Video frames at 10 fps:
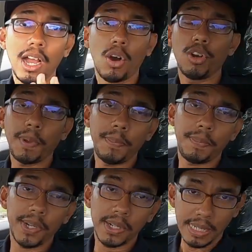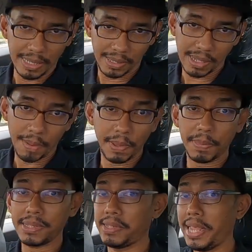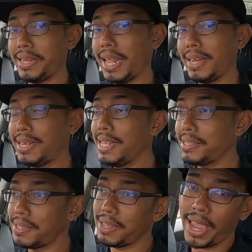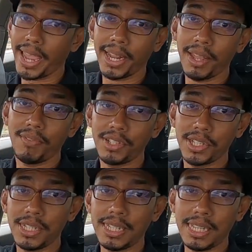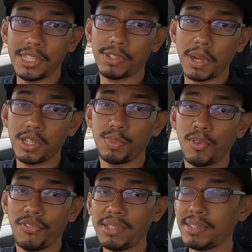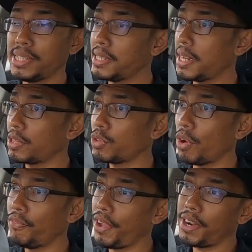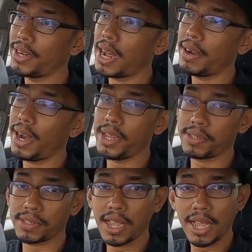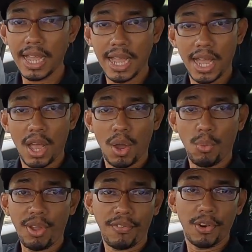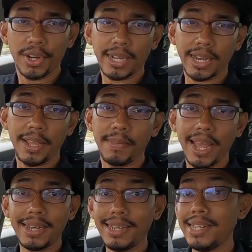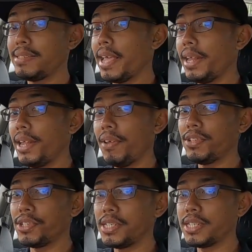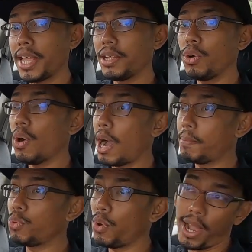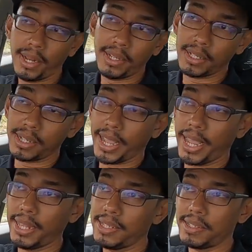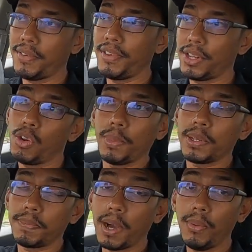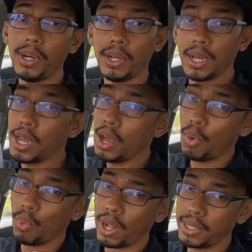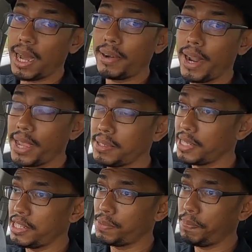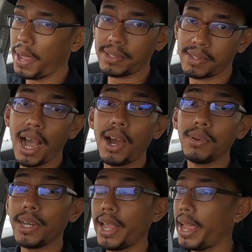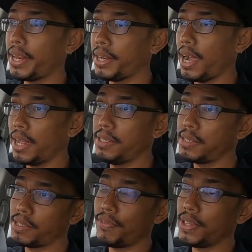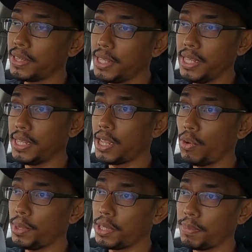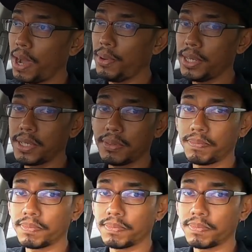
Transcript: On paper, some people said that this NA version is much more faster than the top variant RS, with Honda claim that this NA version can go up to 187 km per hour, while the RS is maxed out at 170 km per hour.